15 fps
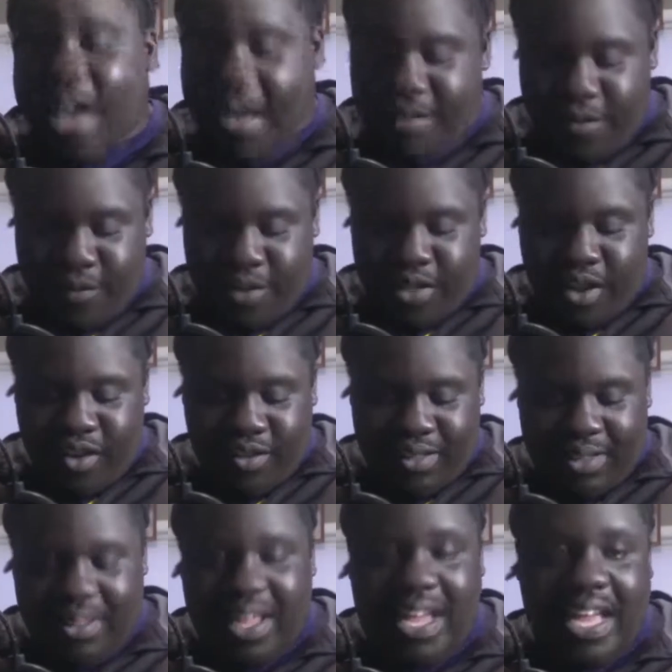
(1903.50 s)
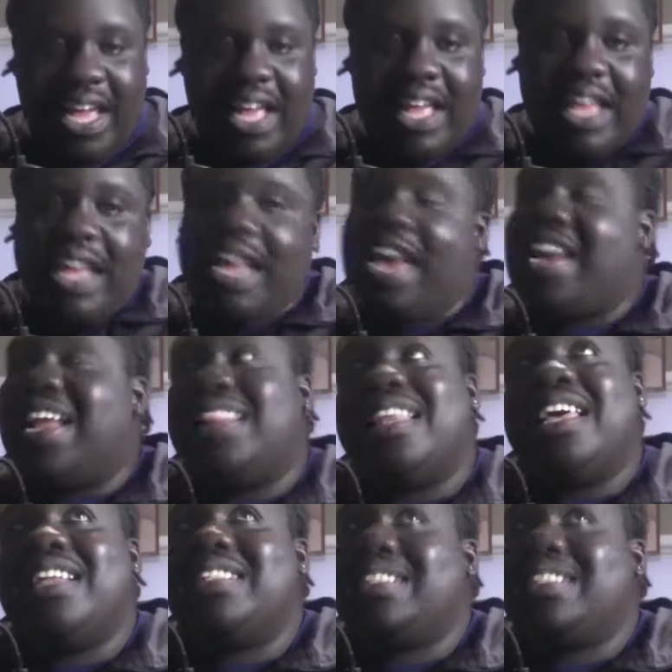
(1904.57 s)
it for Larsa. Like, and I think